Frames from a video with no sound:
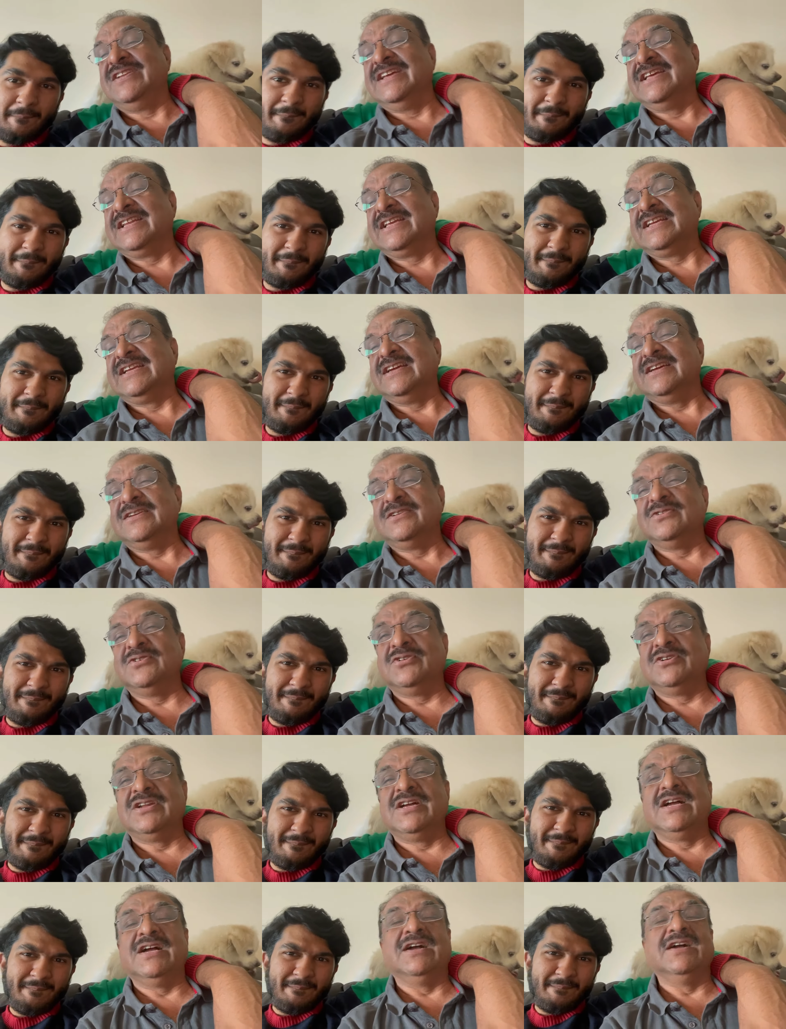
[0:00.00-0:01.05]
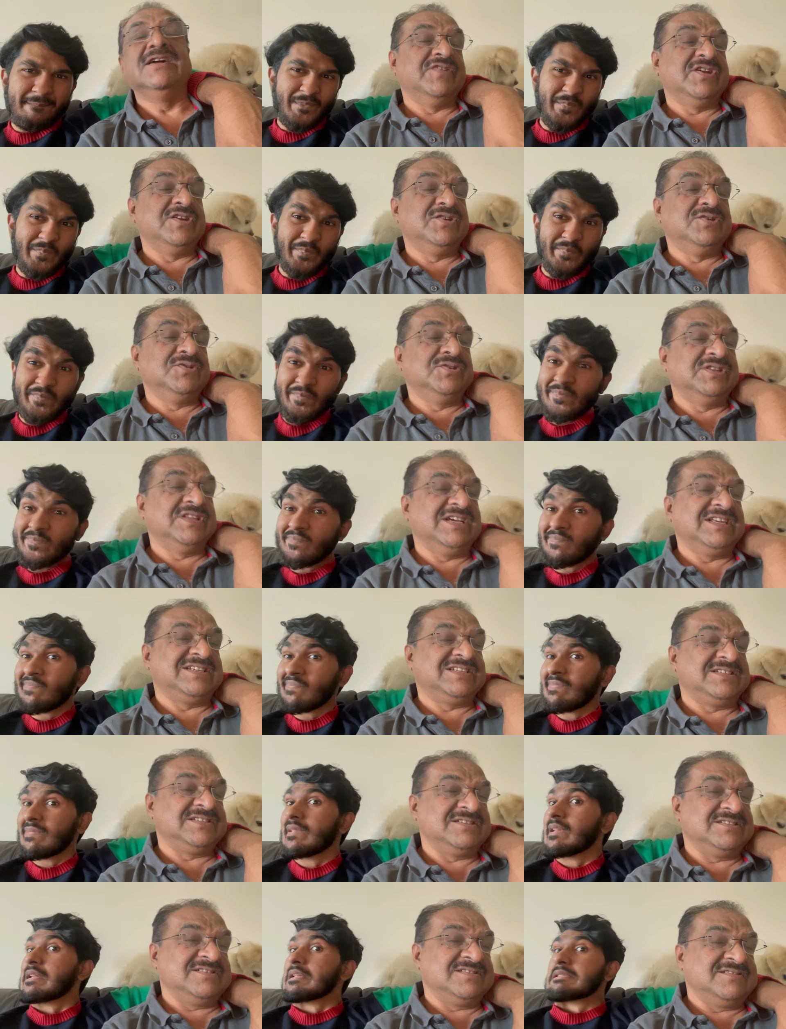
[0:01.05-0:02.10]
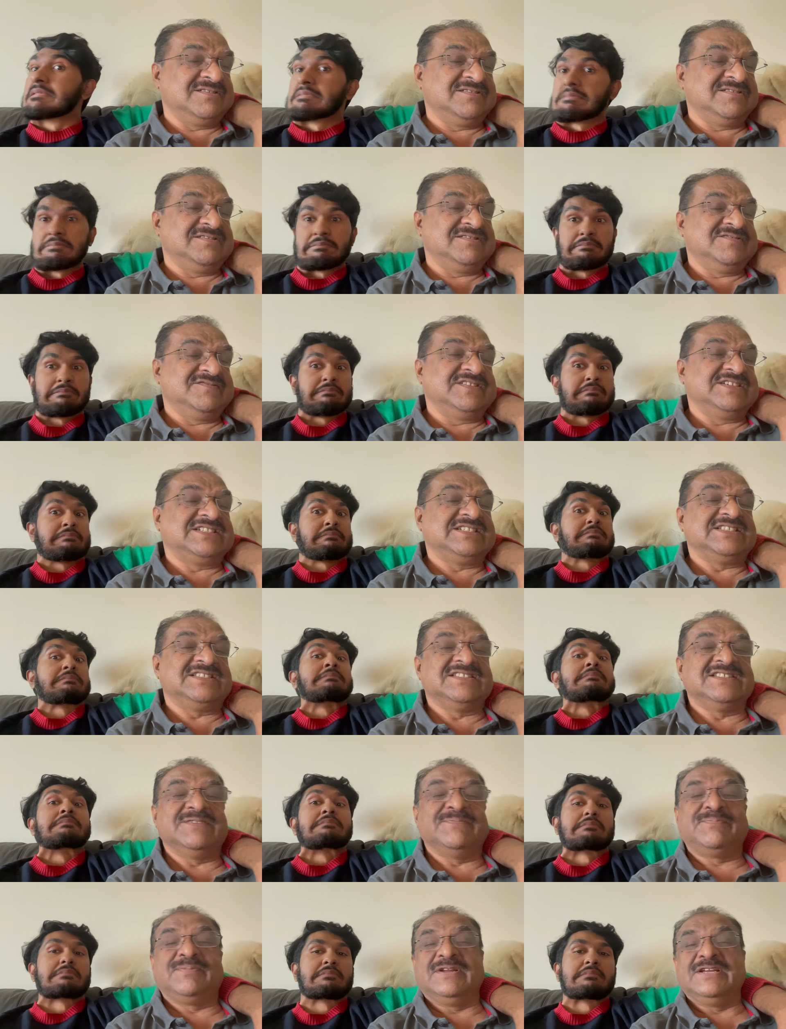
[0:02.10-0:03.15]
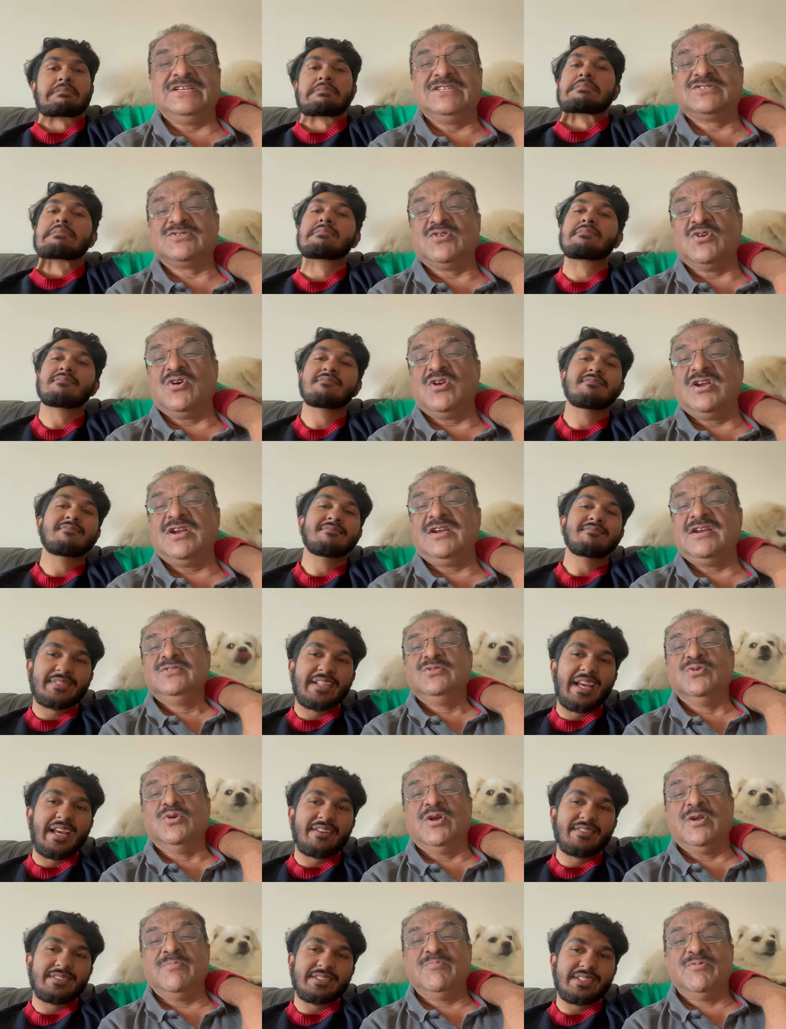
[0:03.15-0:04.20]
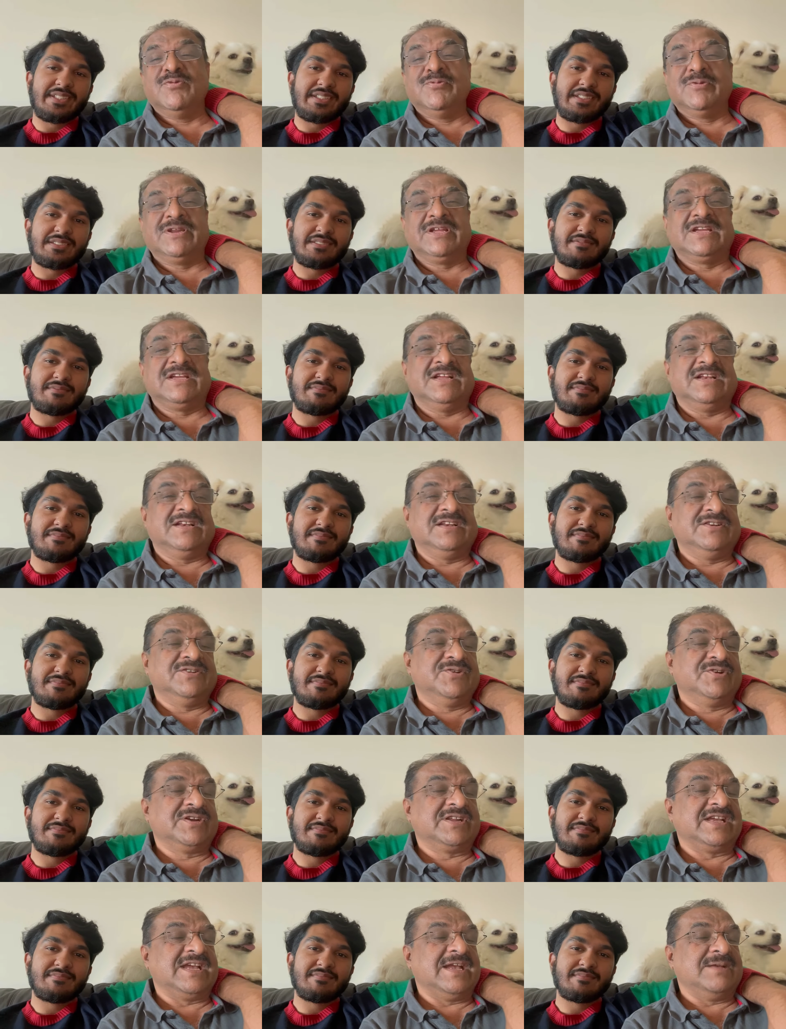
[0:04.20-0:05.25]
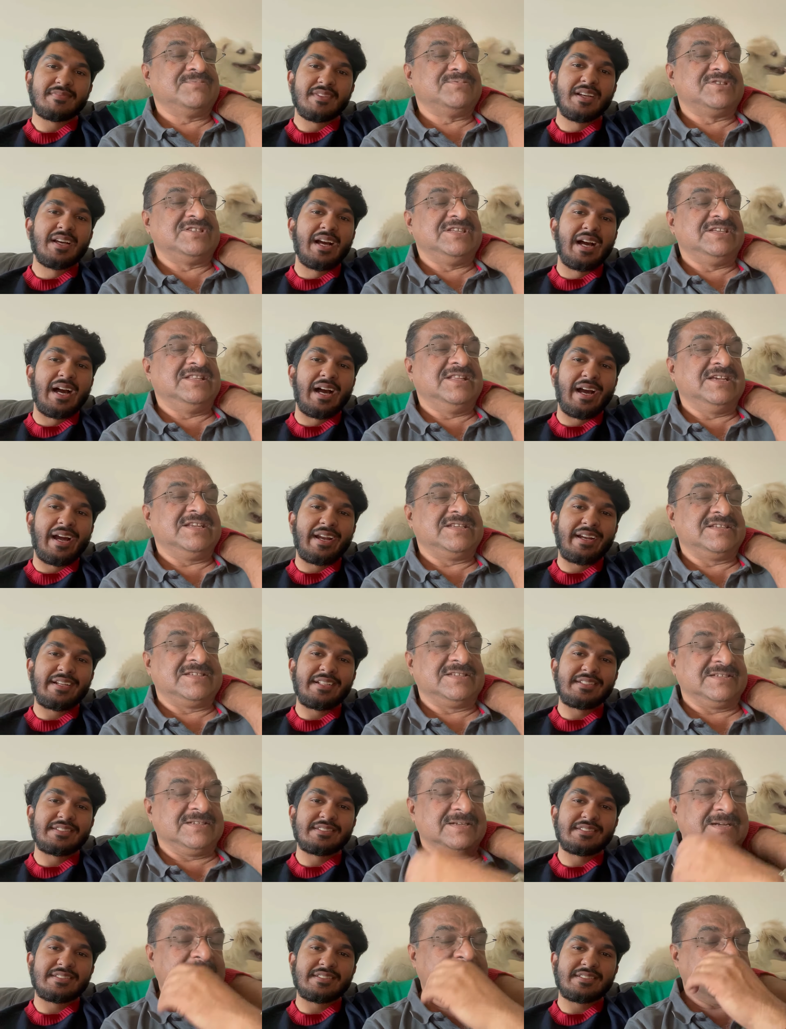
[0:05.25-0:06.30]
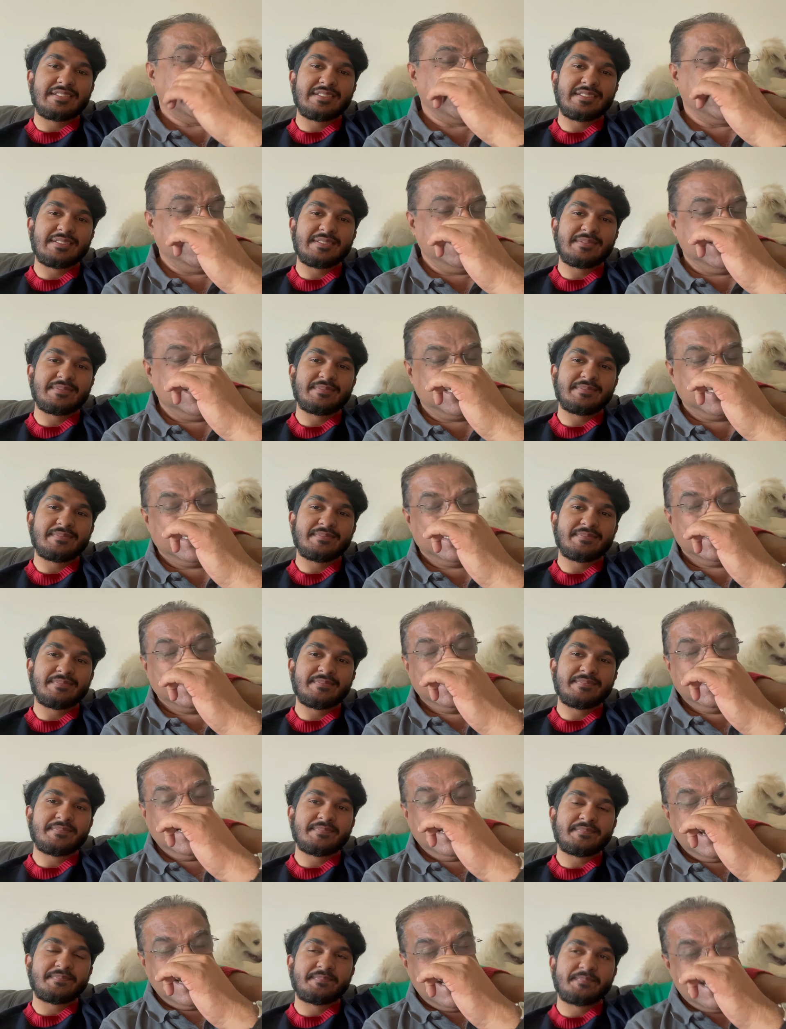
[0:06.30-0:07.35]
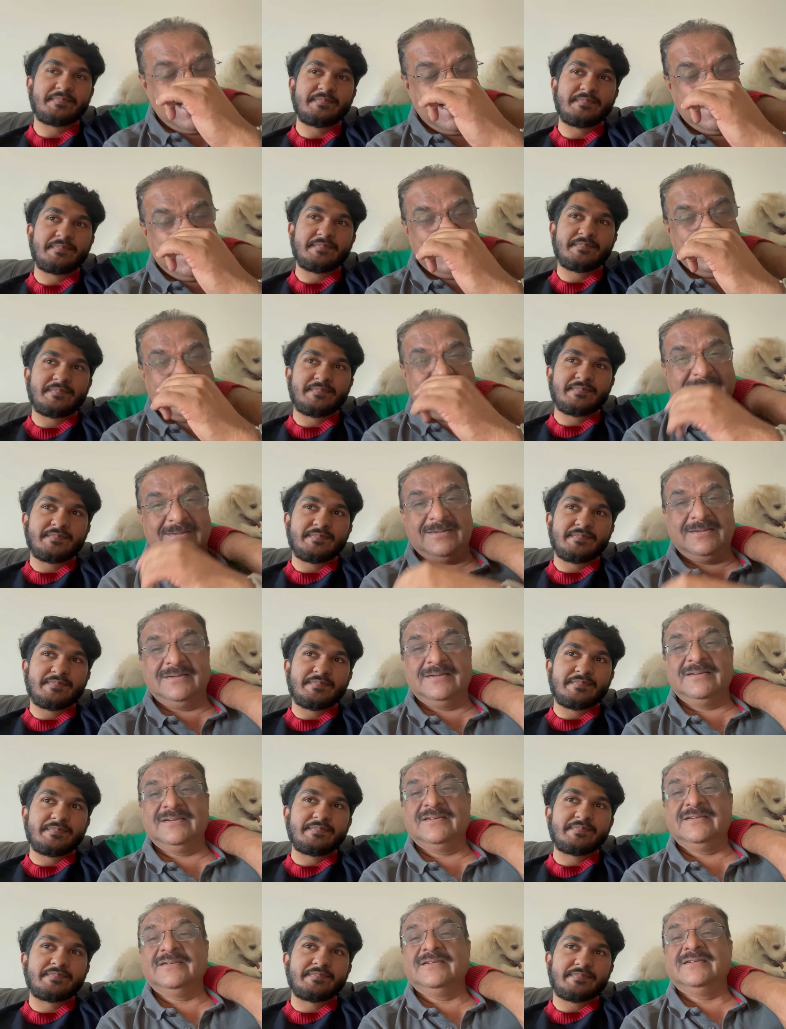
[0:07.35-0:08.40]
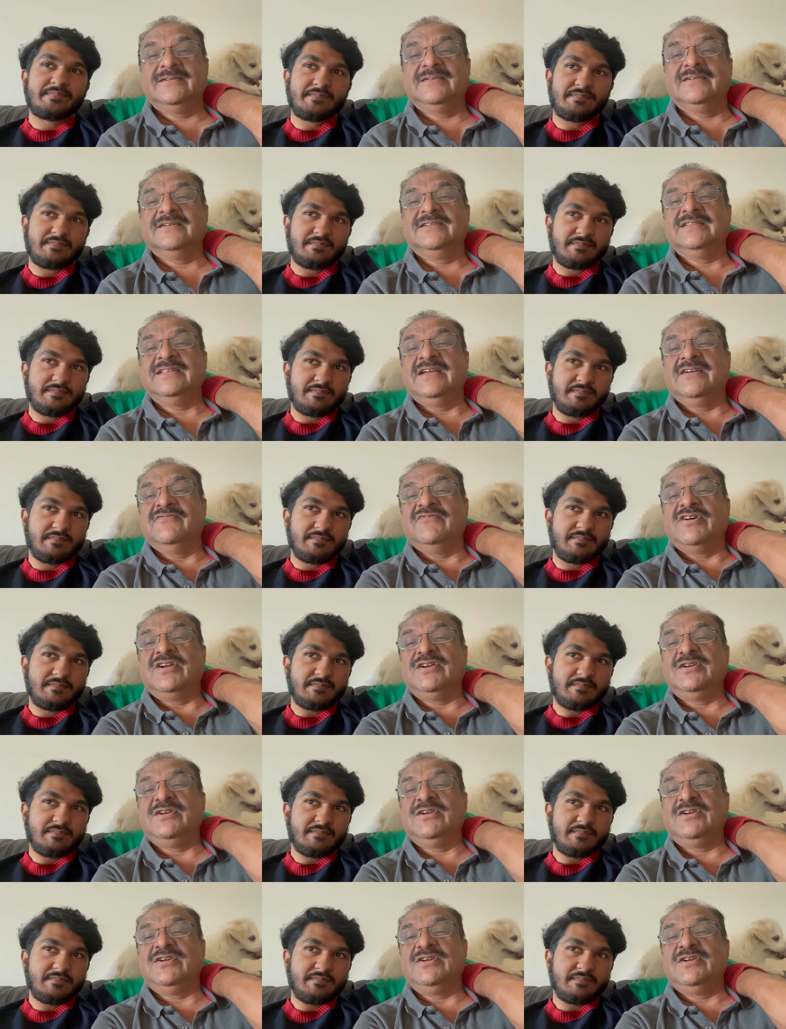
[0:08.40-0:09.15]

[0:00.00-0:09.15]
Speaker 1: Derek and Donna and that what is the place called? Not KFC. Hardee's. And they want